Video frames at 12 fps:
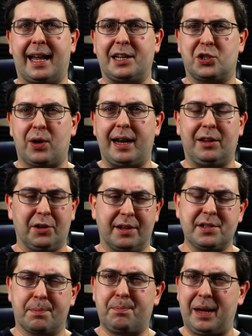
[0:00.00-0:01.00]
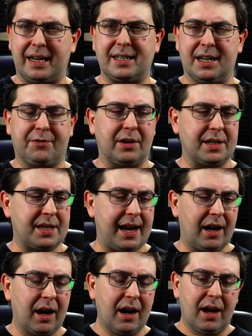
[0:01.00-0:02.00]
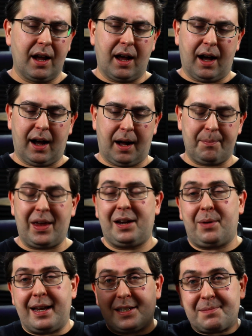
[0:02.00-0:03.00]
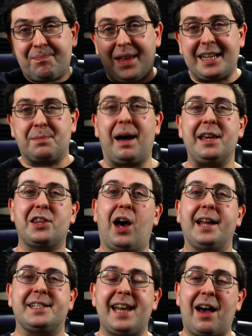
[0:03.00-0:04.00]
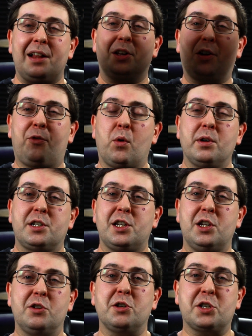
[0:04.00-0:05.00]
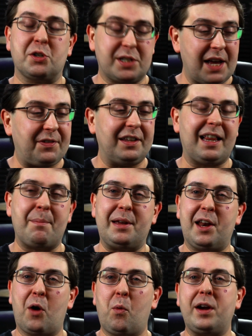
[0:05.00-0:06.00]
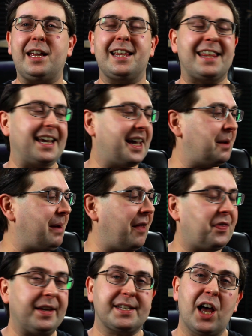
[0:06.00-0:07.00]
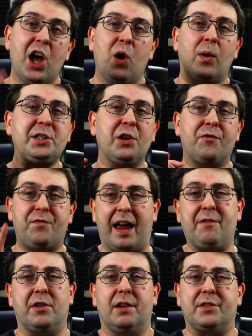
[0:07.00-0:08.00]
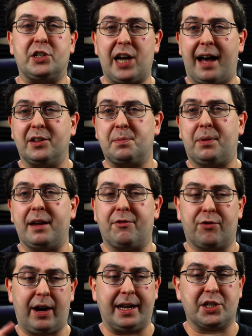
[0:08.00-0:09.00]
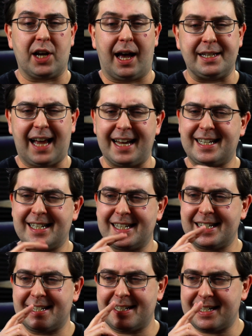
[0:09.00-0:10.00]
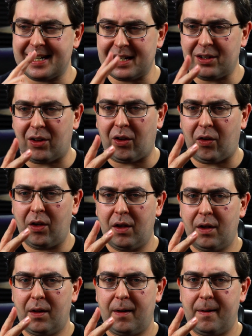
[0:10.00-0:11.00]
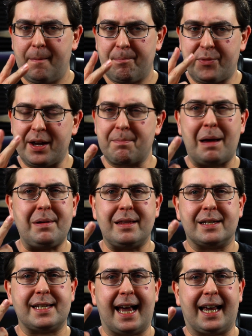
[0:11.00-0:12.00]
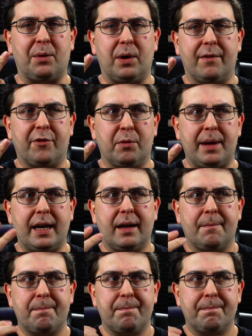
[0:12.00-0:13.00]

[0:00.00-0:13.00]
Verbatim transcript: that a trailer. There's a big difference there. Anyways, that's my thoughts. Now I look forward to yours, so definitely let me know. What are you thinking about this? What's your favorite of the Child's Play franchise? I still think maybe the second one for me.